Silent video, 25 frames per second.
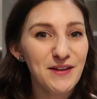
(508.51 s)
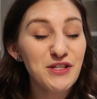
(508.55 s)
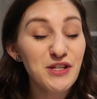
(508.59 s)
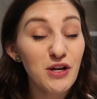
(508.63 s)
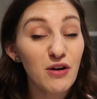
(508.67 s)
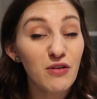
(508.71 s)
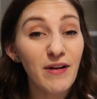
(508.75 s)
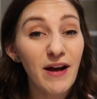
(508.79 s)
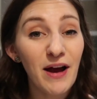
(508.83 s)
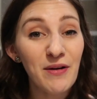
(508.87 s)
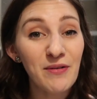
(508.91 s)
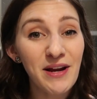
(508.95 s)

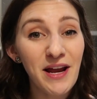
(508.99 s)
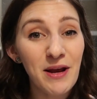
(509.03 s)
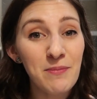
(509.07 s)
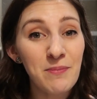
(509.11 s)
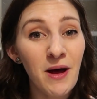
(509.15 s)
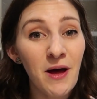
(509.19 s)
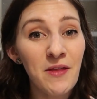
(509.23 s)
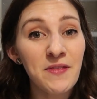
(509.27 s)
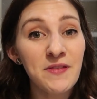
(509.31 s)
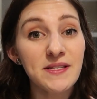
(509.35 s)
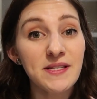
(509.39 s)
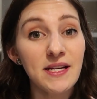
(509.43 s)
So around 9
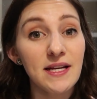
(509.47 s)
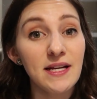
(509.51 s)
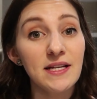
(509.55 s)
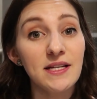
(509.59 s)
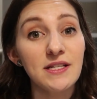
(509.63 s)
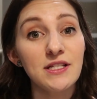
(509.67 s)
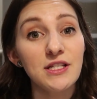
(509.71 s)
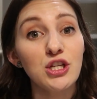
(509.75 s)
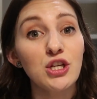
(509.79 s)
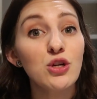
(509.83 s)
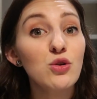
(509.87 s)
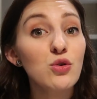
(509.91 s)
months
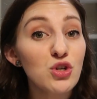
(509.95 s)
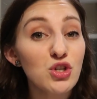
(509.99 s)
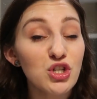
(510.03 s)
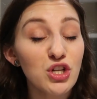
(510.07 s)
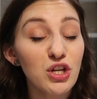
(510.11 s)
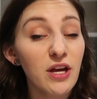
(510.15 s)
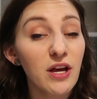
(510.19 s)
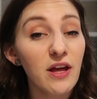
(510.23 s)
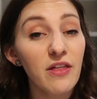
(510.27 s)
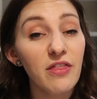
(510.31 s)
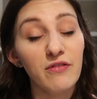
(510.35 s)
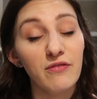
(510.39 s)
is
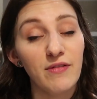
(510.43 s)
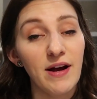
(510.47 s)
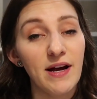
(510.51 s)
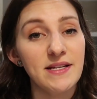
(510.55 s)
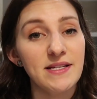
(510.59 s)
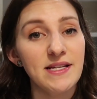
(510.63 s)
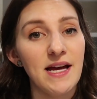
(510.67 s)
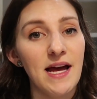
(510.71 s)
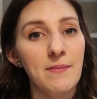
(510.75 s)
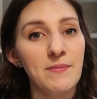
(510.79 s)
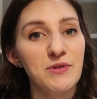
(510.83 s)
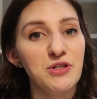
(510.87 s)
usually the right
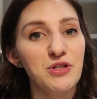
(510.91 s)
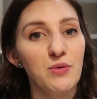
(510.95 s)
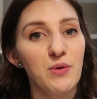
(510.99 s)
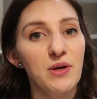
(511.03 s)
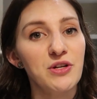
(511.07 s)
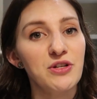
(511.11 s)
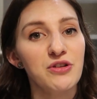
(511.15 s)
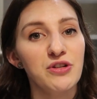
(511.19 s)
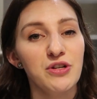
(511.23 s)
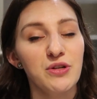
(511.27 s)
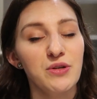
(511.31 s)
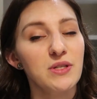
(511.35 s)
time to
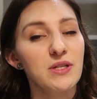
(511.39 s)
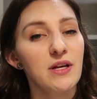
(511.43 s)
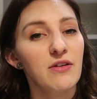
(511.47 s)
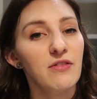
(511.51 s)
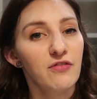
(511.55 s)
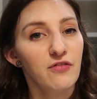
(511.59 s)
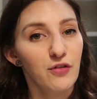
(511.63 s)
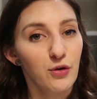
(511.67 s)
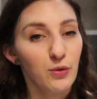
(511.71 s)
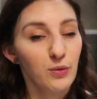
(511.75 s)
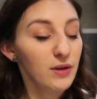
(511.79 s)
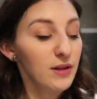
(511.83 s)
introduce a
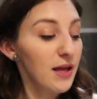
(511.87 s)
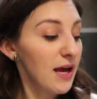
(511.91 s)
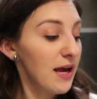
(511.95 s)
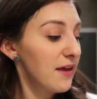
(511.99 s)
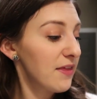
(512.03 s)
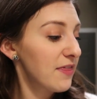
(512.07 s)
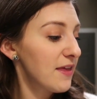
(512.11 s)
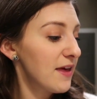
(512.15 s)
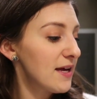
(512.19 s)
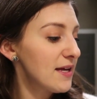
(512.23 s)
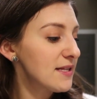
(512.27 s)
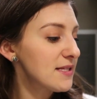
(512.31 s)
food
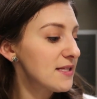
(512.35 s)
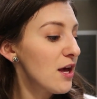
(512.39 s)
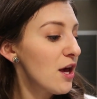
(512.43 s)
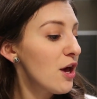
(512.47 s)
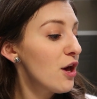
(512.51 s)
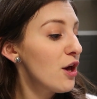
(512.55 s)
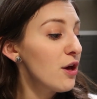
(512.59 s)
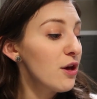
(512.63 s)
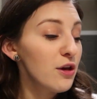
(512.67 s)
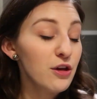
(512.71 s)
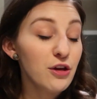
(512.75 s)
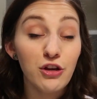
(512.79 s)
like this.
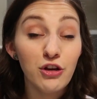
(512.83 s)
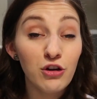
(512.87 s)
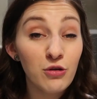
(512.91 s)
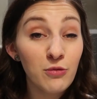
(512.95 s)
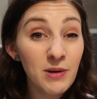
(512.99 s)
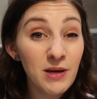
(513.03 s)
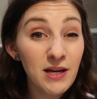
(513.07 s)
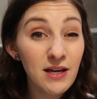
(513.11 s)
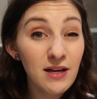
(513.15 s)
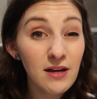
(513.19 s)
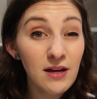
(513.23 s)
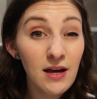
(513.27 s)

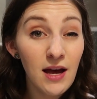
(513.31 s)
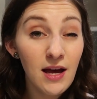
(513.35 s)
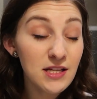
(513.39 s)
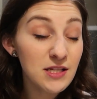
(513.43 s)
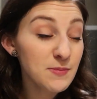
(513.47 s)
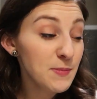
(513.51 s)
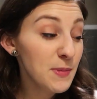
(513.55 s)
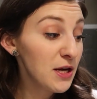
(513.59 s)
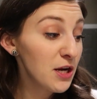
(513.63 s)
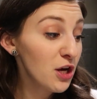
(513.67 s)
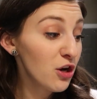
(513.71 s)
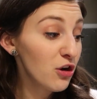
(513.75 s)
Yumi has
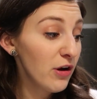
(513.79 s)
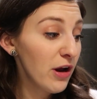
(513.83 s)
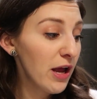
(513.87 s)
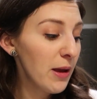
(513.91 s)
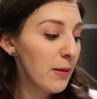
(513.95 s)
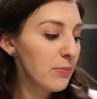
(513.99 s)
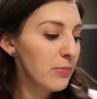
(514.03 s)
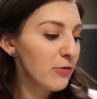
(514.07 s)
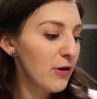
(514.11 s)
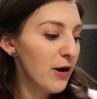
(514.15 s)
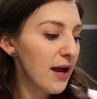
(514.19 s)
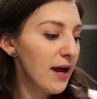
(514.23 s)
been a
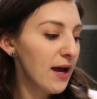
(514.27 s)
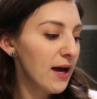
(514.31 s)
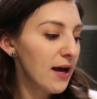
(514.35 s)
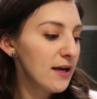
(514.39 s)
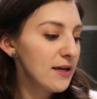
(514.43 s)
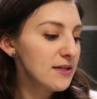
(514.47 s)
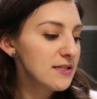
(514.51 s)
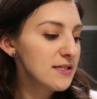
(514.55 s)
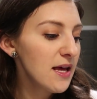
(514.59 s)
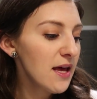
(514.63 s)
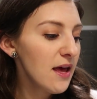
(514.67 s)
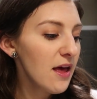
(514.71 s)
great
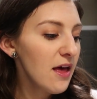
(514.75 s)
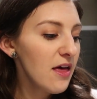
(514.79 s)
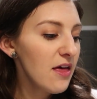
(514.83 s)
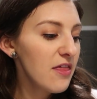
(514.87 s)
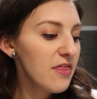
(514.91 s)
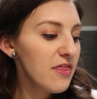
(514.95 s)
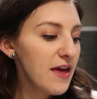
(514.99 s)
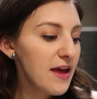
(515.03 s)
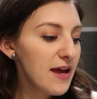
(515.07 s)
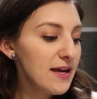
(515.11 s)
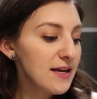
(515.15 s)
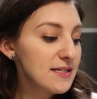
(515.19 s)
brand.
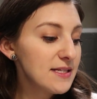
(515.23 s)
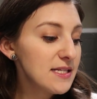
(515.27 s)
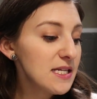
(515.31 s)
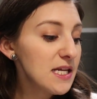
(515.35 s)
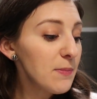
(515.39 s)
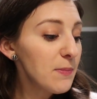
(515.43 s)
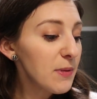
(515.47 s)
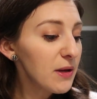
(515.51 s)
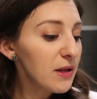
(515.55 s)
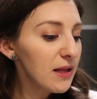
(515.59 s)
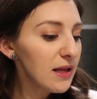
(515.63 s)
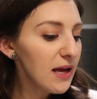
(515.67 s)
They
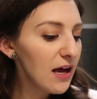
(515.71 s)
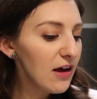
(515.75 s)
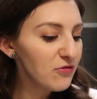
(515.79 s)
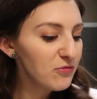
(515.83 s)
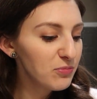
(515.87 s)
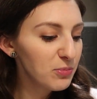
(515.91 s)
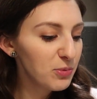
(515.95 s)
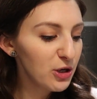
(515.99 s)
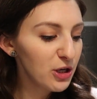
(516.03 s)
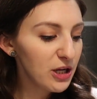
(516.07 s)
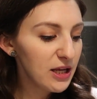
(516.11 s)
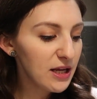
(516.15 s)
typically
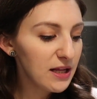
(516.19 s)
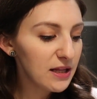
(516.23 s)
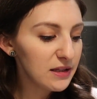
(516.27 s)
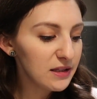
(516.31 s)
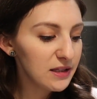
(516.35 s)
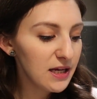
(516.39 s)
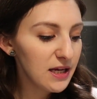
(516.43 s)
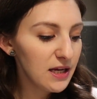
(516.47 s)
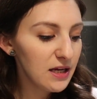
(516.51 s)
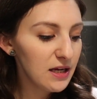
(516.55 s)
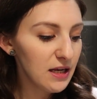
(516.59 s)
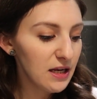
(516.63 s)
have pretty
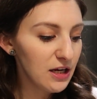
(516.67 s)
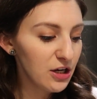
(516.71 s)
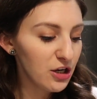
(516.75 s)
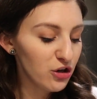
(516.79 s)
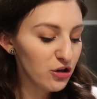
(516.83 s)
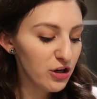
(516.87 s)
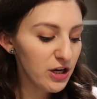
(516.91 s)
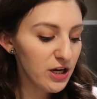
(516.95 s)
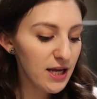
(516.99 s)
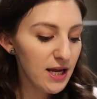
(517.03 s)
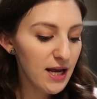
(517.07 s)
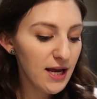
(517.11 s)
clean
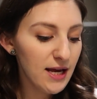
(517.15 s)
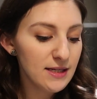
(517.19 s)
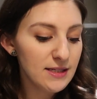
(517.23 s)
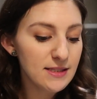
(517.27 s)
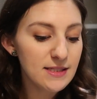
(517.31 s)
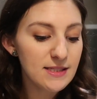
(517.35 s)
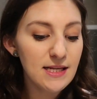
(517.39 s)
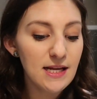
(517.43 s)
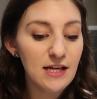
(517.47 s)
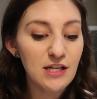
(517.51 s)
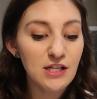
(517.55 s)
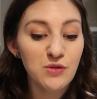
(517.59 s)

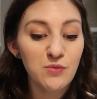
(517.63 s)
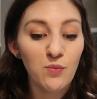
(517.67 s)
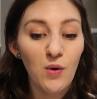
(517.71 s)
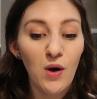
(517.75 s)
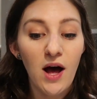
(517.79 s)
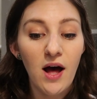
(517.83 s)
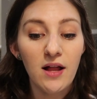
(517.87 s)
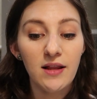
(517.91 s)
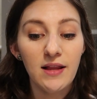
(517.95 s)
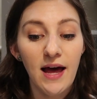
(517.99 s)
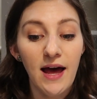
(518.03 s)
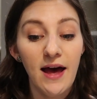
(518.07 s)
ingredients, as
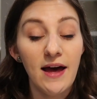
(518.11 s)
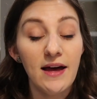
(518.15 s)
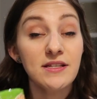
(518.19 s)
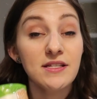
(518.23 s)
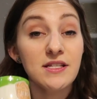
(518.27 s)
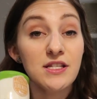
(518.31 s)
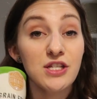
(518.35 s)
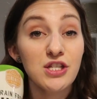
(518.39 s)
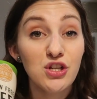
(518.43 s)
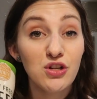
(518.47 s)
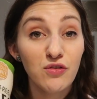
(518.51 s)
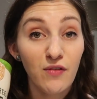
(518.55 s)
well as
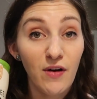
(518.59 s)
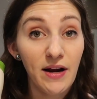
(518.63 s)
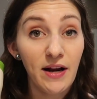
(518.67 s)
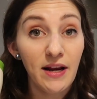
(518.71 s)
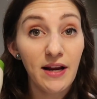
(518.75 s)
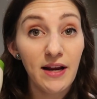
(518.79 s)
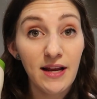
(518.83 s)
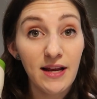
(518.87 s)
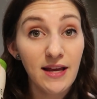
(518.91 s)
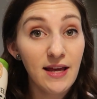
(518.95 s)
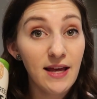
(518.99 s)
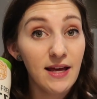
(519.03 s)

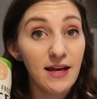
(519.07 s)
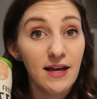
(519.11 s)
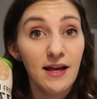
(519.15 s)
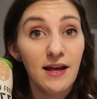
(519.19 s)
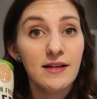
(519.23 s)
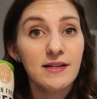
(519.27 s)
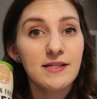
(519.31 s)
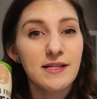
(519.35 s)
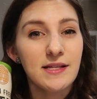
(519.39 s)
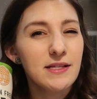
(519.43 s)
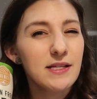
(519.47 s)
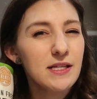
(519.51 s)
Serenity
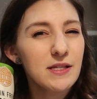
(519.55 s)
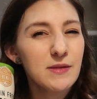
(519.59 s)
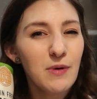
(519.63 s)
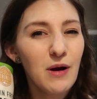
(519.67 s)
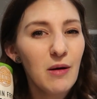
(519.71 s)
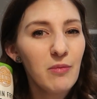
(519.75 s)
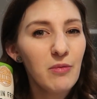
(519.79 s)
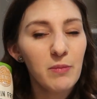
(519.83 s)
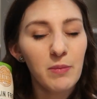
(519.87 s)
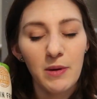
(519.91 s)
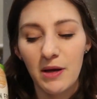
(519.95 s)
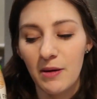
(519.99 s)
Kids. This is
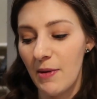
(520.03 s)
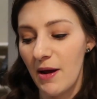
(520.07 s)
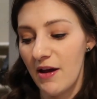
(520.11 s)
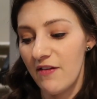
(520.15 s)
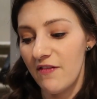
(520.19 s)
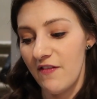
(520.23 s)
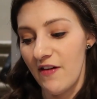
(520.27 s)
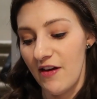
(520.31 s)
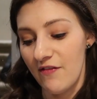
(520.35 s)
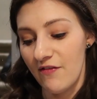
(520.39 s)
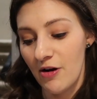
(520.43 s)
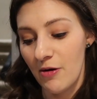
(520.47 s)
probably my
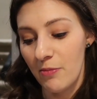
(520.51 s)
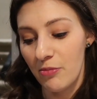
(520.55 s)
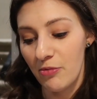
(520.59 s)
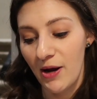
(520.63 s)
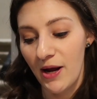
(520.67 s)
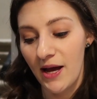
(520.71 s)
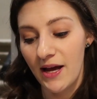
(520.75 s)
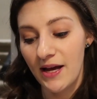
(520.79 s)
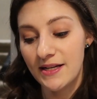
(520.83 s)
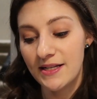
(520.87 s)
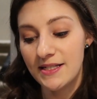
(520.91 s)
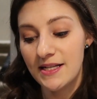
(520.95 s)
favorite
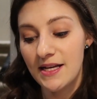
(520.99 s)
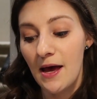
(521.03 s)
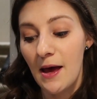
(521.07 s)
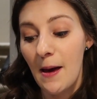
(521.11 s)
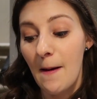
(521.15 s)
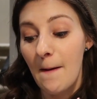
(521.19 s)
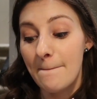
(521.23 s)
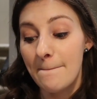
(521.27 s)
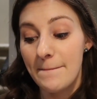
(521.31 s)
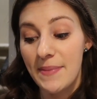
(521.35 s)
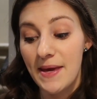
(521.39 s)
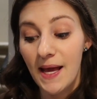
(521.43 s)
brand
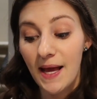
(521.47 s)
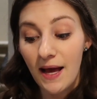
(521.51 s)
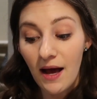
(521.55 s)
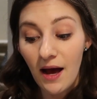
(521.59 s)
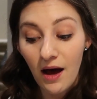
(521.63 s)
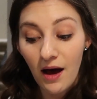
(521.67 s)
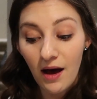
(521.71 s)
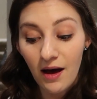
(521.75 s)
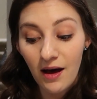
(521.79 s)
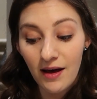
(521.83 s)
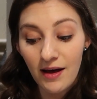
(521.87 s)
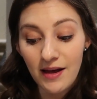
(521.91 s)

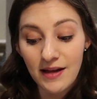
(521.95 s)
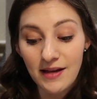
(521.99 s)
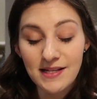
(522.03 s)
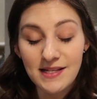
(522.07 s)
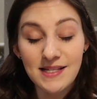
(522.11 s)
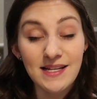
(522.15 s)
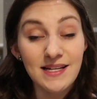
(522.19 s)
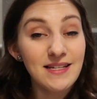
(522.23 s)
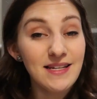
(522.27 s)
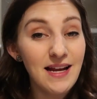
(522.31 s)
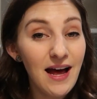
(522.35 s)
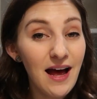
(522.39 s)

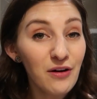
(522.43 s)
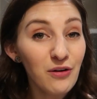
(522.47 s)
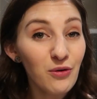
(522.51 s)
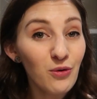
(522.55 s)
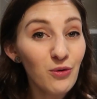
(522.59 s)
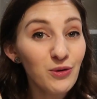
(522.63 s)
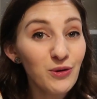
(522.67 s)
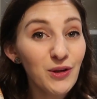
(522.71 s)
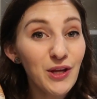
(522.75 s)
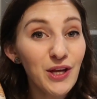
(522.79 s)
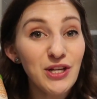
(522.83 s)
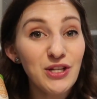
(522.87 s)
because not
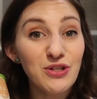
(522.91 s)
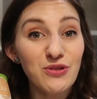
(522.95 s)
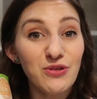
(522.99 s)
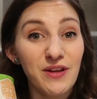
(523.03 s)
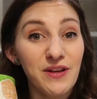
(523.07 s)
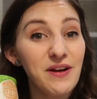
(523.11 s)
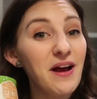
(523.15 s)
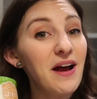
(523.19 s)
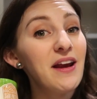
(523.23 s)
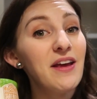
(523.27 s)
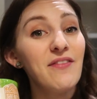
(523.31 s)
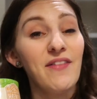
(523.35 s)
only do
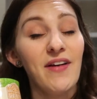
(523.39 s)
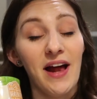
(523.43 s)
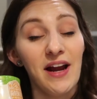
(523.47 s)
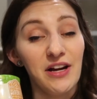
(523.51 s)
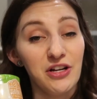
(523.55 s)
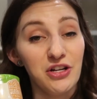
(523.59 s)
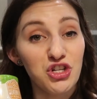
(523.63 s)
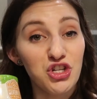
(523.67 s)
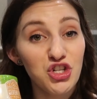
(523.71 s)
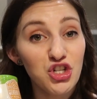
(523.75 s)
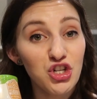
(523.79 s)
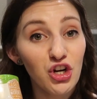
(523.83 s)
they not have
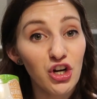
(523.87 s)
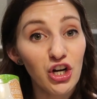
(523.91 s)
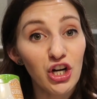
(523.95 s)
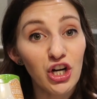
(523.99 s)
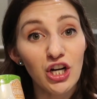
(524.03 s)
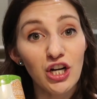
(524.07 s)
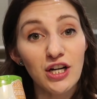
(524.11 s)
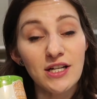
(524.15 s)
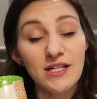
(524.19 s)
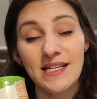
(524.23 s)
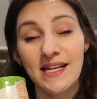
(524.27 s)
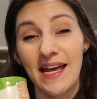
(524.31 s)
added
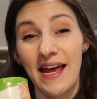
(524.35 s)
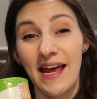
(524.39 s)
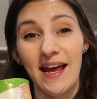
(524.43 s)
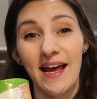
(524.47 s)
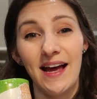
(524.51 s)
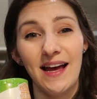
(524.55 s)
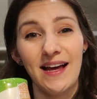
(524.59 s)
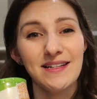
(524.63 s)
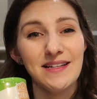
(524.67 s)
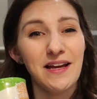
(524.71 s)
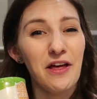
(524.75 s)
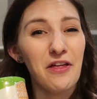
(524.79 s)
sugars
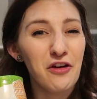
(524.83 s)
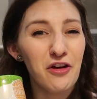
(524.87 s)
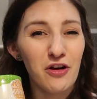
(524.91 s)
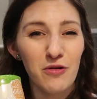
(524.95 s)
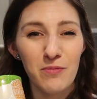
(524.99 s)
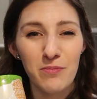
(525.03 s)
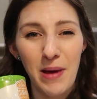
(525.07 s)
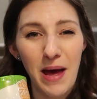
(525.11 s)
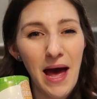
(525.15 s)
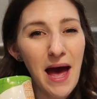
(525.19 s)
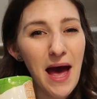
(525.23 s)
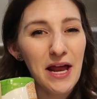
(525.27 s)
and other
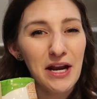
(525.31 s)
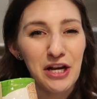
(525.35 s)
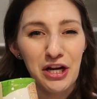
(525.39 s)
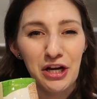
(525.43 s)
bad